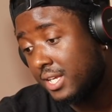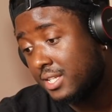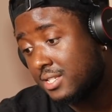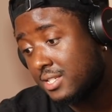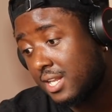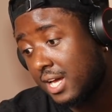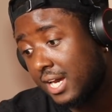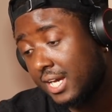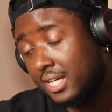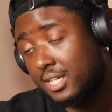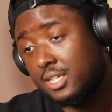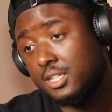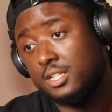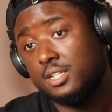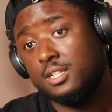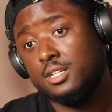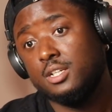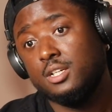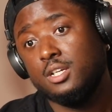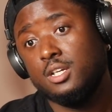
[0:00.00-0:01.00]
It's like,
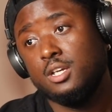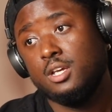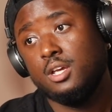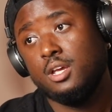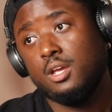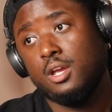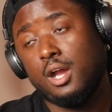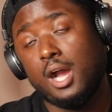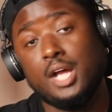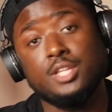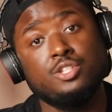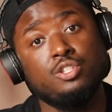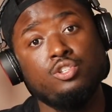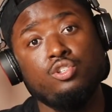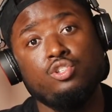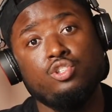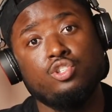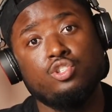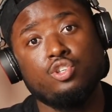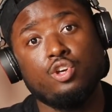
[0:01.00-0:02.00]
I do
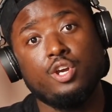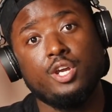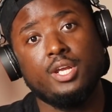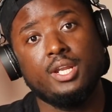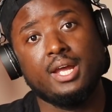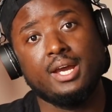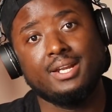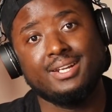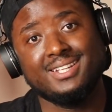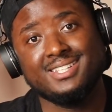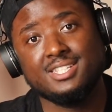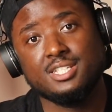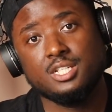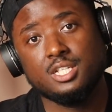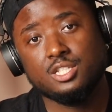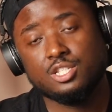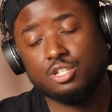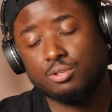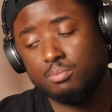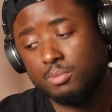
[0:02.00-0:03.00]
enjoy like listening
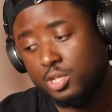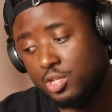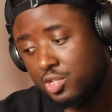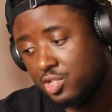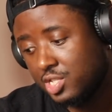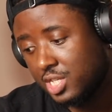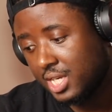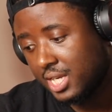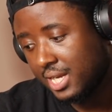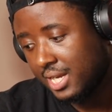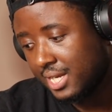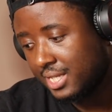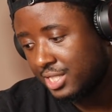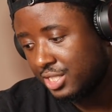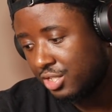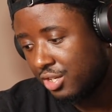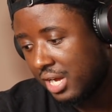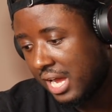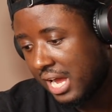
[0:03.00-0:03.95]
to music and, you know,